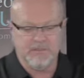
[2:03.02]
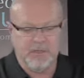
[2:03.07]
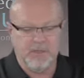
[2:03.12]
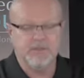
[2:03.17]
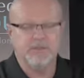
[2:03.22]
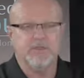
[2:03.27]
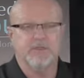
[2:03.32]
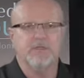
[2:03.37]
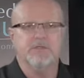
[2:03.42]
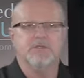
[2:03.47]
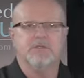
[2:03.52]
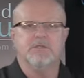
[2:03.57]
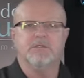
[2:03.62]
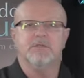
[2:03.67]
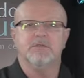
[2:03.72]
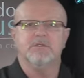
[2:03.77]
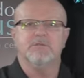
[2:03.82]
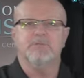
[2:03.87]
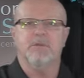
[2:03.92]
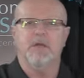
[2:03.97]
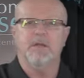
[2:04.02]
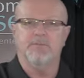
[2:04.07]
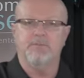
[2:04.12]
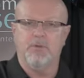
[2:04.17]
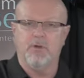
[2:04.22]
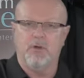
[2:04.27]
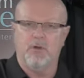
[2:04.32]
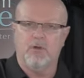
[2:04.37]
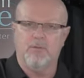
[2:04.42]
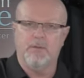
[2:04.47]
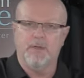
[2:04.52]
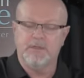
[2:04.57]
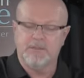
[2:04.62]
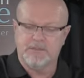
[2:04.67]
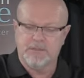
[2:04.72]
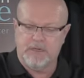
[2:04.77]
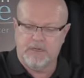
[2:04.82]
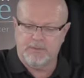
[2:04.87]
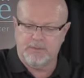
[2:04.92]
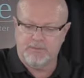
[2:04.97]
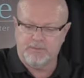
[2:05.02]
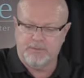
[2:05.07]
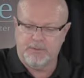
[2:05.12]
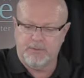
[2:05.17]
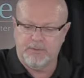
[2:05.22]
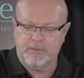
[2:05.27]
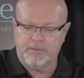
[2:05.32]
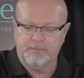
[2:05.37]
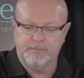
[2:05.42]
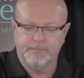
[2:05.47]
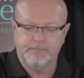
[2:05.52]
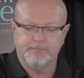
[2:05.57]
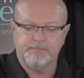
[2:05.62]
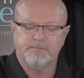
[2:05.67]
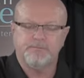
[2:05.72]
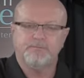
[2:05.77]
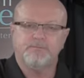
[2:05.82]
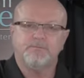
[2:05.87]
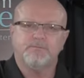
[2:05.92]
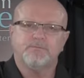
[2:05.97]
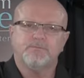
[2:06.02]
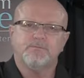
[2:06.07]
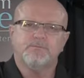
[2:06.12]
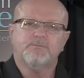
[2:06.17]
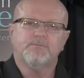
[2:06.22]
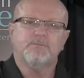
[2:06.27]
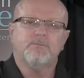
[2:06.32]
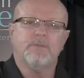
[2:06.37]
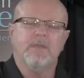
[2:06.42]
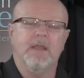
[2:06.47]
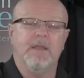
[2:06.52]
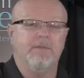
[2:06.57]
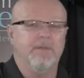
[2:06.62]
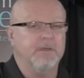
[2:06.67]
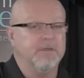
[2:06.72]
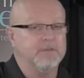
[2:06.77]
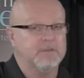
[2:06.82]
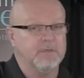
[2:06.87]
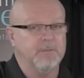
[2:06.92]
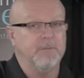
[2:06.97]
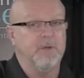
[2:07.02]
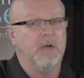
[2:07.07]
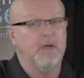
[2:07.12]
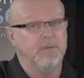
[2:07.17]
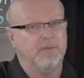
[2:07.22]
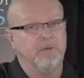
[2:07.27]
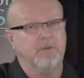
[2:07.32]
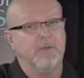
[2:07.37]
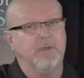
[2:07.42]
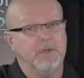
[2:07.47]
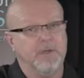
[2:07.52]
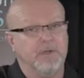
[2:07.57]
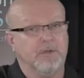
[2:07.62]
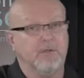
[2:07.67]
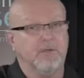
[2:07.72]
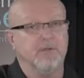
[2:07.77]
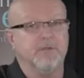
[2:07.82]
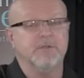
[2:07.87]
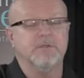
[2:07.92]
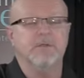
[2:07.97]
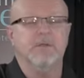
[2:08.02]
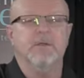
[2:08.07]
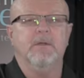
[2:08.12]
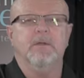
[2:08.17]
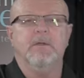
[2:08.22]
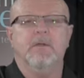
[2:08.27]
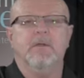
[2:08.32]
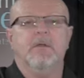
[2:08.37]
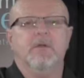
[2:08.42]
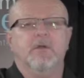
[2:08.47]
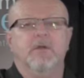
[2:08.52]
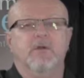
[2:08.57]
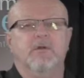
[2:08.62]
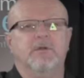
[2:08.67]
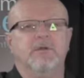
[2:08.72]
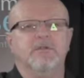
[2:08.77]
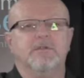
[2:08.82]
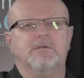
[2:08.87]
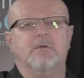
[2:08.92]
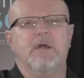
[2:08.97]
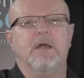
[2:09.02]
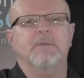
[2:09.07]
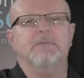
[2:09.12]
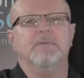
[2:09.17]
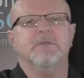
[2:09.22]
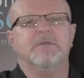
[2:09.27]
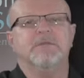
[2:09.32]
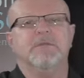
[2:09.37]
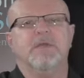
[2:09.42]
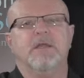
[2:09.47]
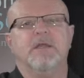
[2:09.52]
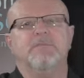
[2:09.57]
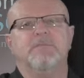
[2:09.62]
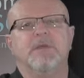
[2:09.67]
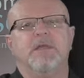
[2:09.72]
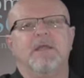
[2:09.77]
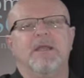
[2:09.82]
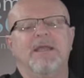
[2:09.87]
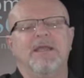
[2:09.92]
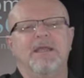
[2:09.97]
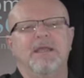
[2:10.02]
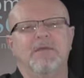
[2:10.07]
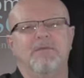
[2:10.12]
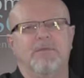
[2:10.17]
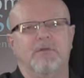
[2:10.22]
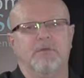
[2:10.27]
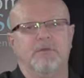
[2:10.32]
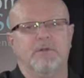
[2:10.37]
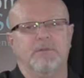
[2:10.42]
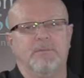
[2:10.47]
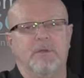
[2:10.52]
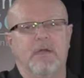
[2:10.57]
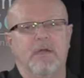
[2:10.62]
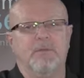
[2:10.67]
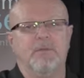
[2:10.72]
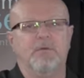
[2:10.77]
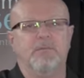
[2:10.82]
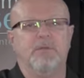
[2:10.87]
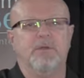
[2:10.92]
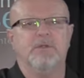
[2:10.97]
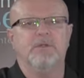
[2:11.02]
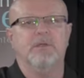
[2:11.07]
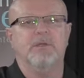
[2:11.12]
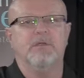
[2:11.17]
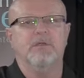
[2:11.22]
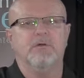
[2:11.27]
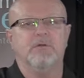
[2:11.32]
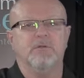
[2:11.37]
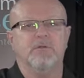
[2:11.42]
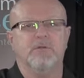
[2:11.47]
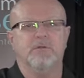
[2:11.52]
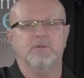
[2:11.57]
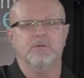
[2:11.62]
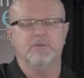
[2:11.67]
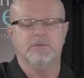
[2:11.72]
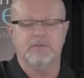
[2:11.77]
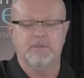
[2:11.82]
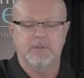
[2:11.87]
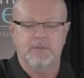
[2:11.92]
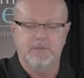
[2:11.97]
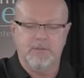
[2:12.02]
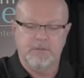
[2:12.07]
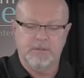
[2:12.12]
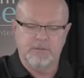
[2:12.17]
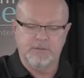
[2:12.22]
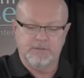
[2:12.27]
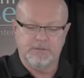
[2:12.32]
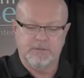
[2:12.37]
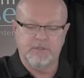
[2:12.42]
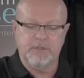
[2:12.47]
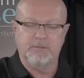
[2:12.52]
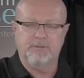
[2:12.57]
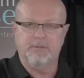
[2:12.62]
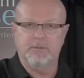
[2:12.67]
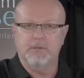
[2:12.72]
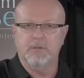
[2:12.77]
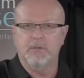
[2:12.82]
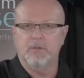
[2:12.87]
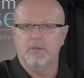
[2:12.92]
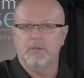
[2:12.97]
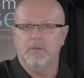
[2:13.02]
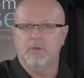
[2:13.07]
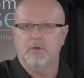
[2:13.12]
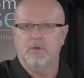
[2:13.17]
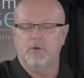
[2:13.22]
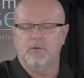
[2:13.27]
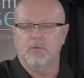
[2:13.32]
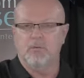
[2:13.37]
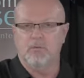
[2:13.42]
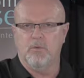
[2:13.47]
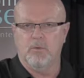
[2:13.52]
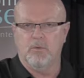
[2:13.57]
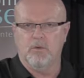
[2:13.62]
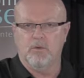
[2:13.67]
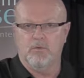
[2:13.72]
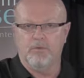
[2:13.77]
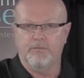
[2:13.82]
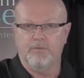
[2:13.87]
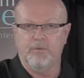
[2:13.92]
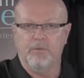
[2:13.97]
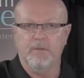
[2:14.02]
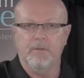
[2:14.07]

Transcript: by Jesus, by Paul, by Simon Peter, and then some other leaders who describe the same behavior in the Bible, but they don't use sheep or wolf,